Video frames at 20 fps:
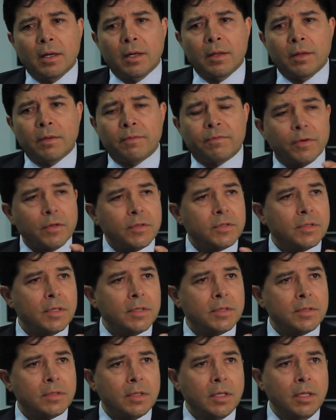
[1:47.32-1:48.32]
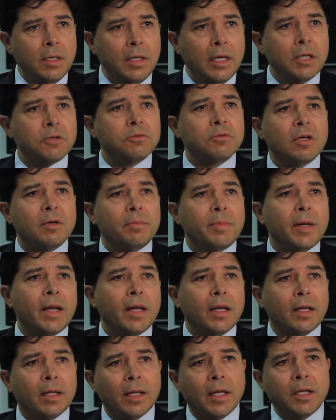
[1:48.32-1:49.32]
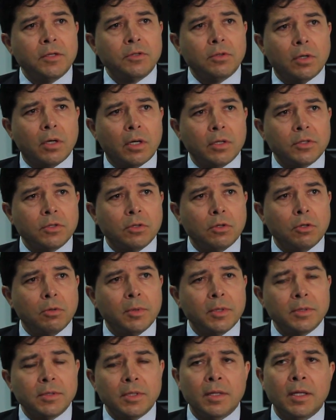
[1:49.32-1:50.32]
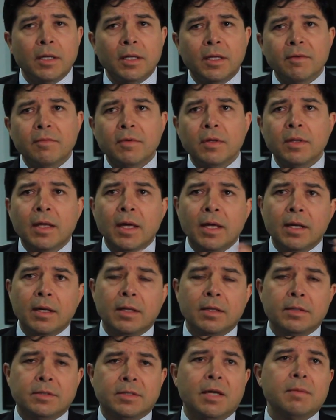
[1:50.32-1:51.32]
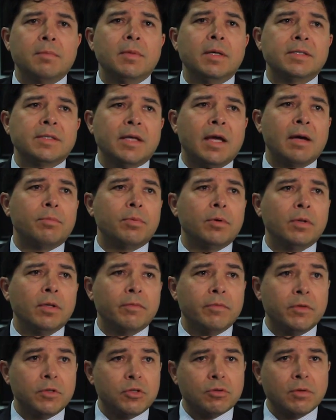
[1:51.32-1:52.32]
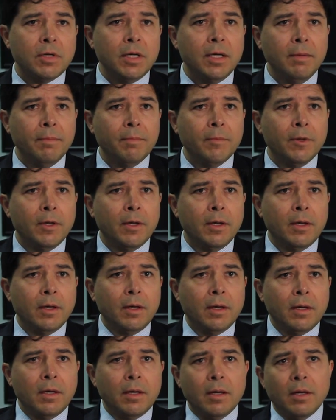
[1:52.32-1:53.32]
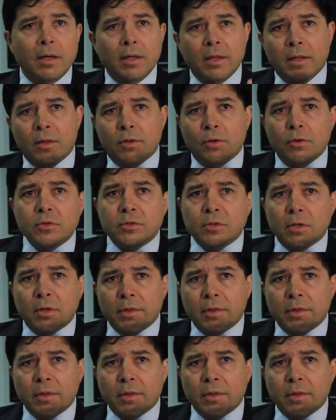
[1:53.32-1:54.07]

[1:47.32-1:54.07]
The first is the intrahepatic cholangiocarcinomas, and then giving that same example of the tree, those are